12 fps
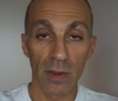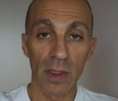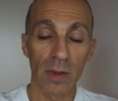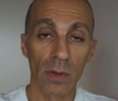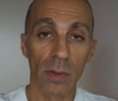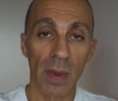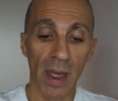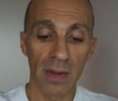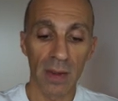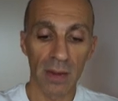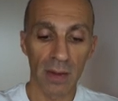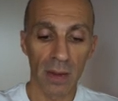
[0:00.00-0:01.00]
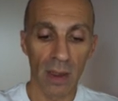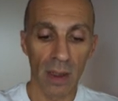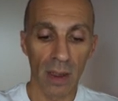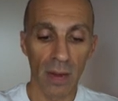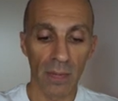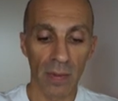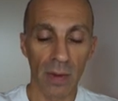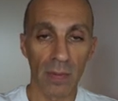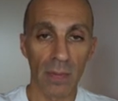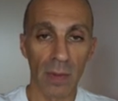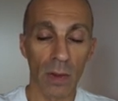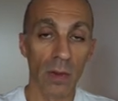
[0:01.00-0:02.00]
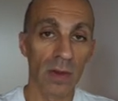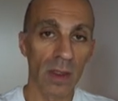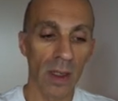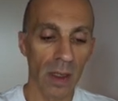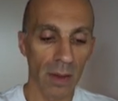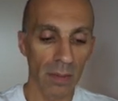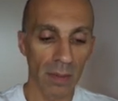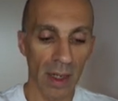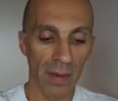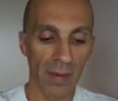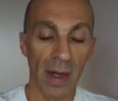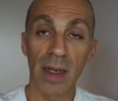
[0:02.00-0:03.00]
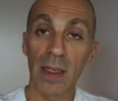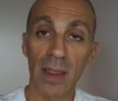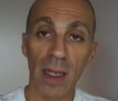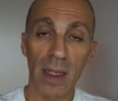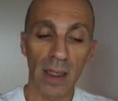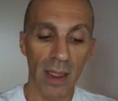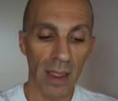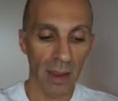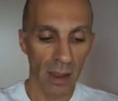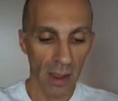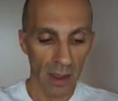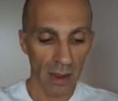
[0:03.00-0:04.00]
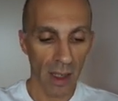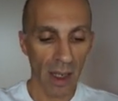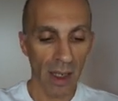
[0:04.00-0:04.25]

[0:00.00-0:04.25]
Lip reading: for these two paces, considering my running technique, the